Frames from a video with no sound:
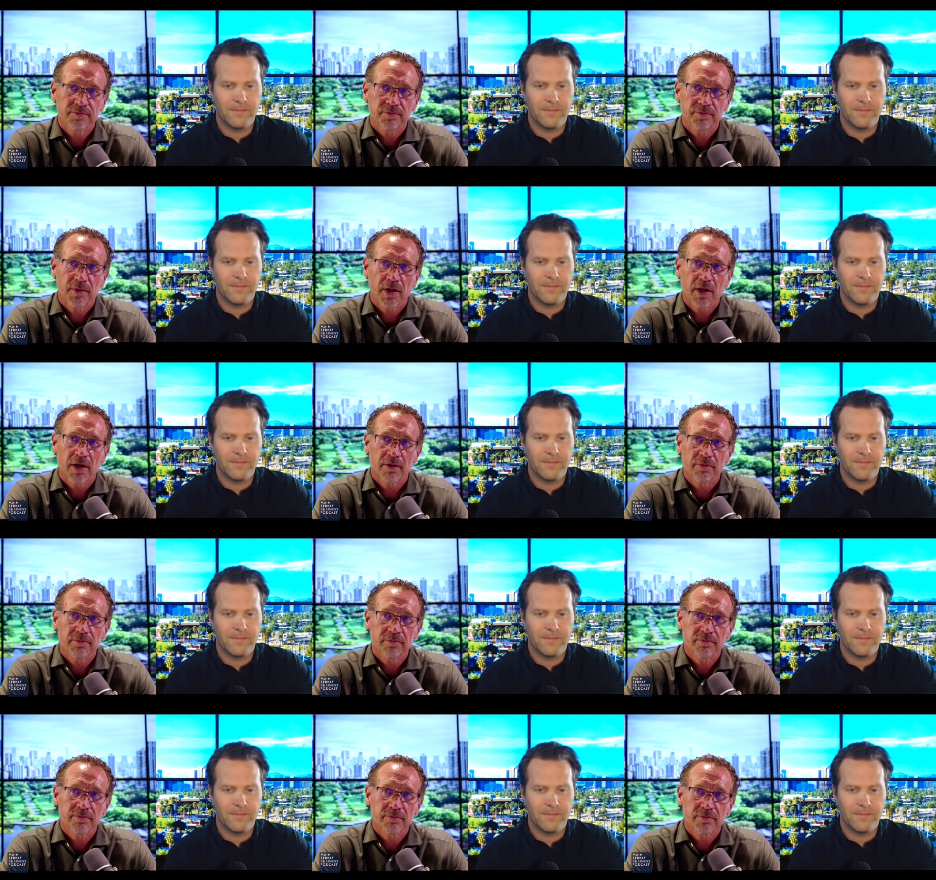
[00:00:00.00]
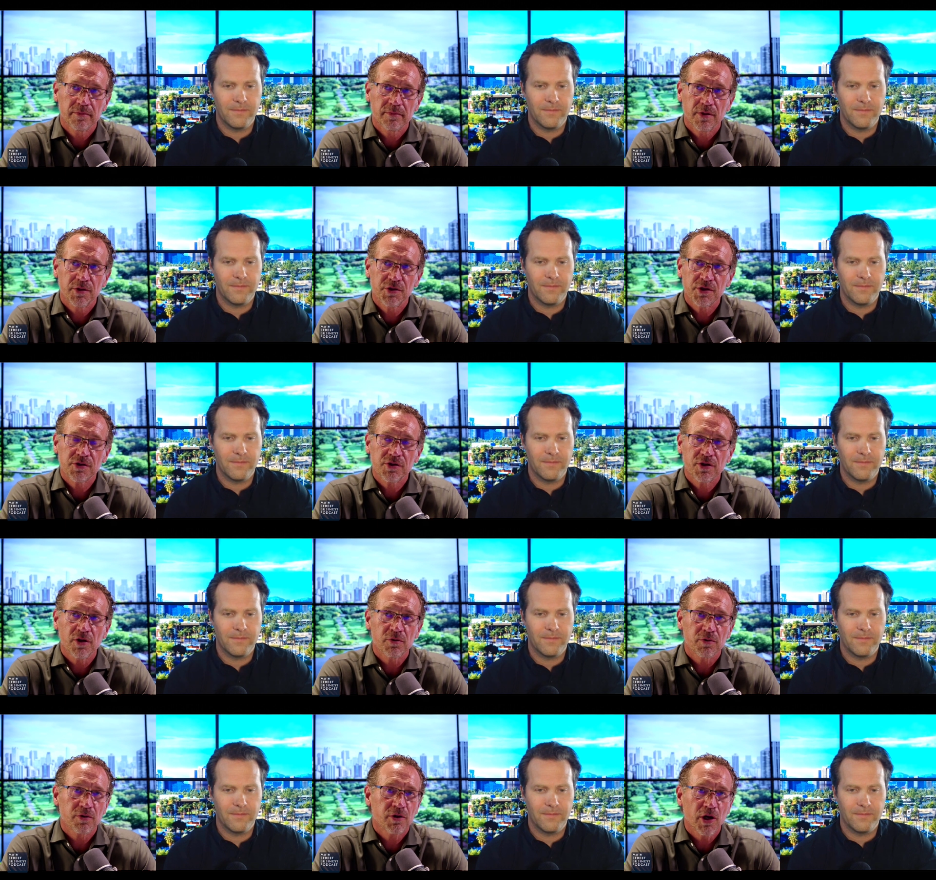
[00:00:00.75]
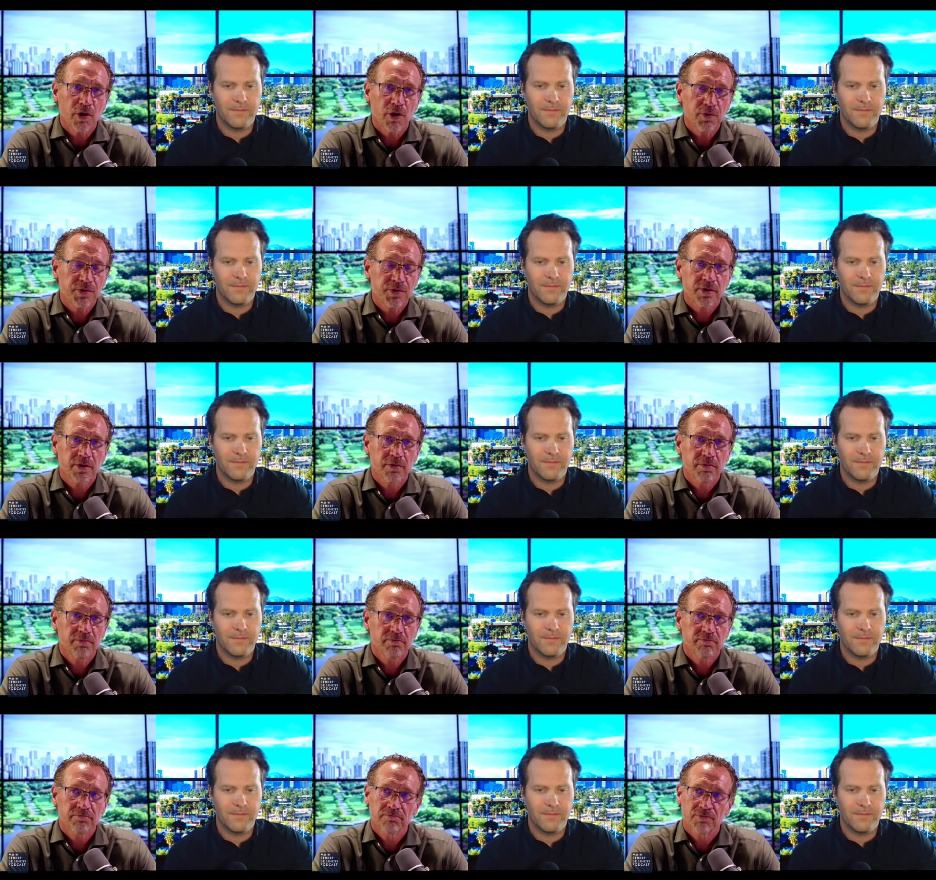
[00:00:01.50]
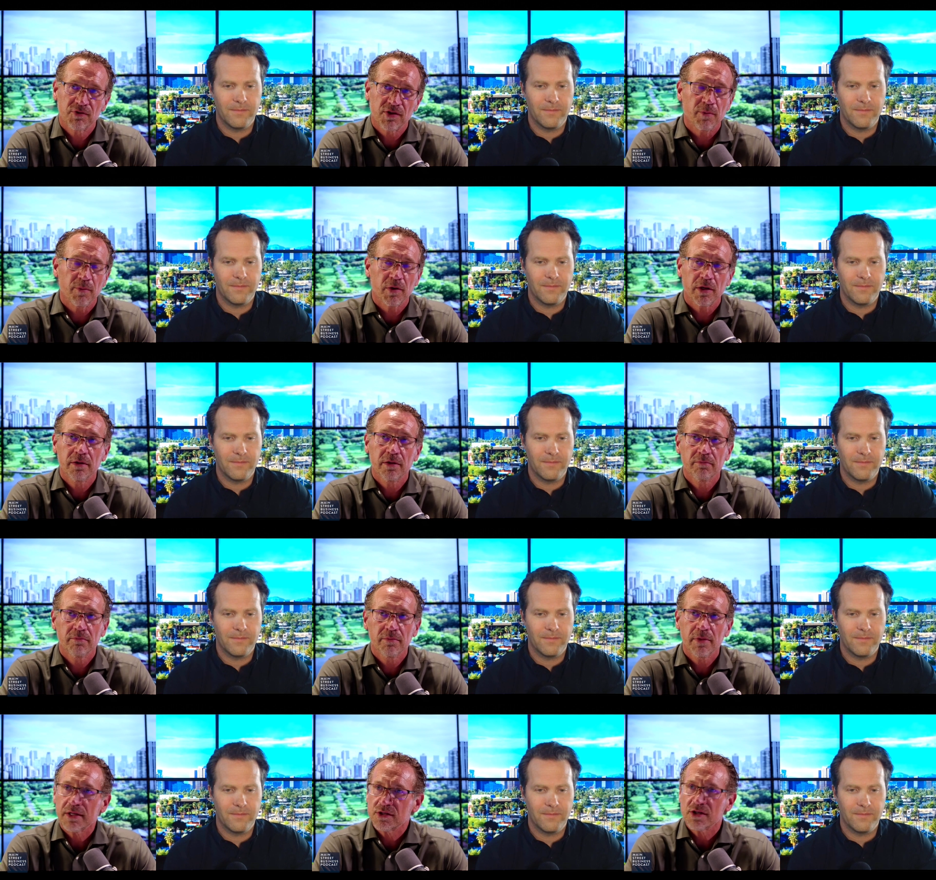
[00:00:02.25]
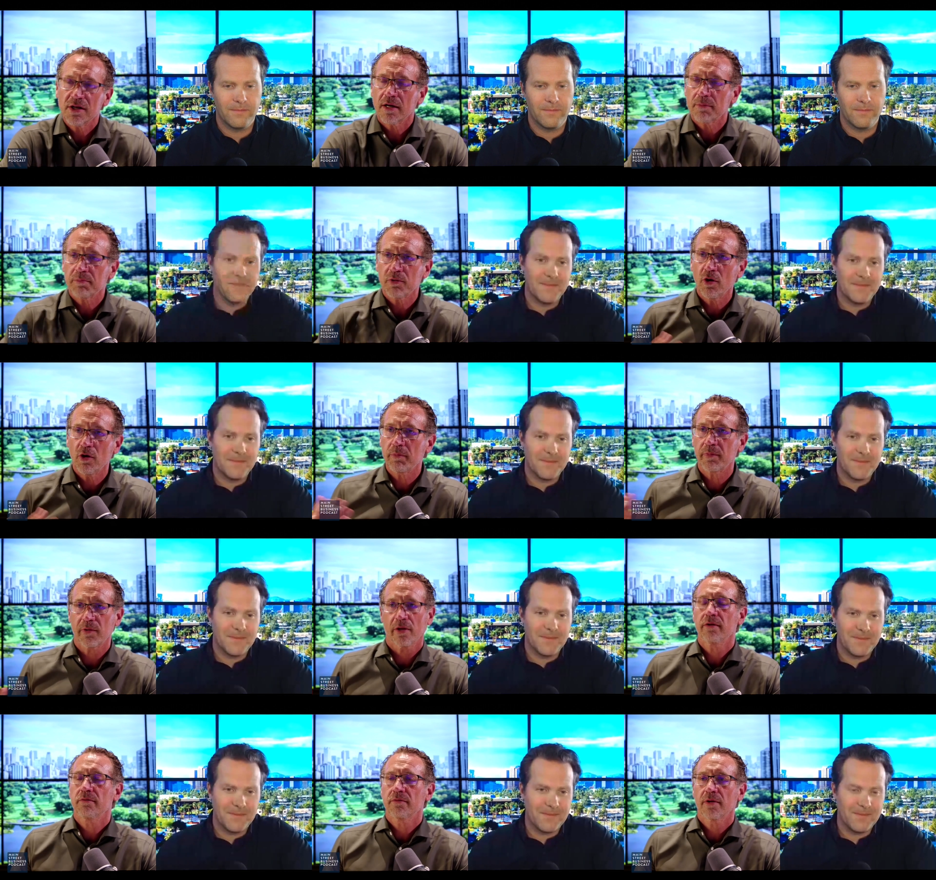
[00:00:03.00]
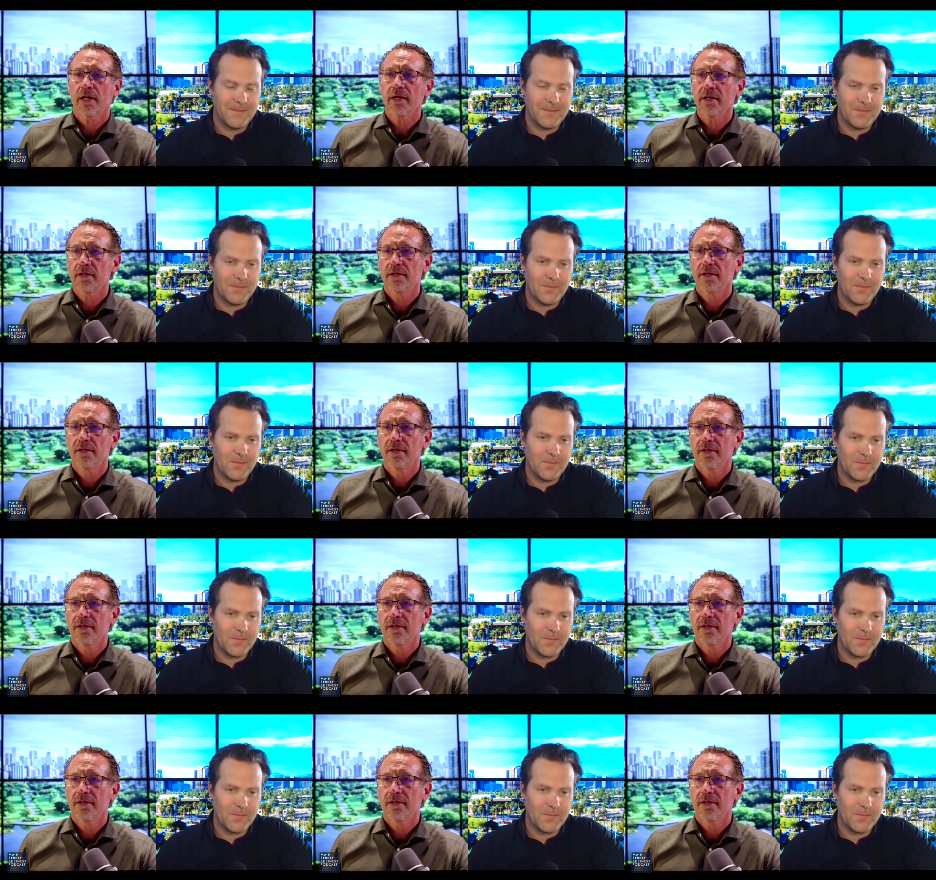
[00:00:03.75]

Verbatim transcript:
Speaker 1: You know, you just don't ghost someone. That's not appropriate, right?